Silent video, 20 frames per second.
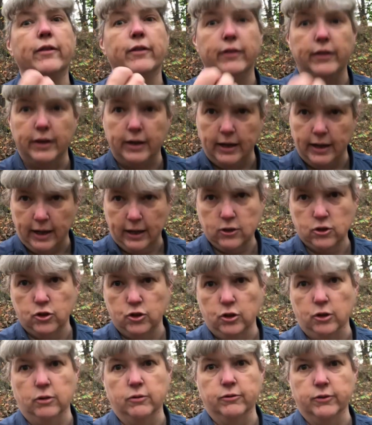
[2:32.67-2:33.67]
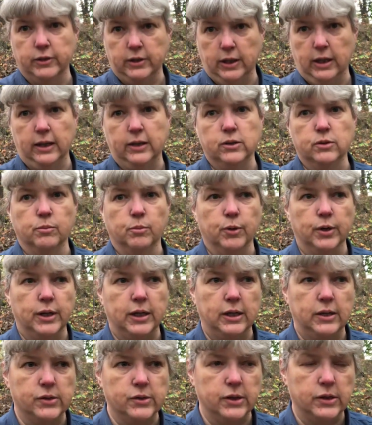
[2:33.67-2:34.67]
the next year for the next
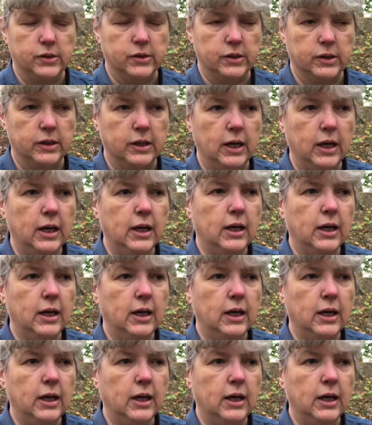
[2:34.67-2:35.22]
breeding season.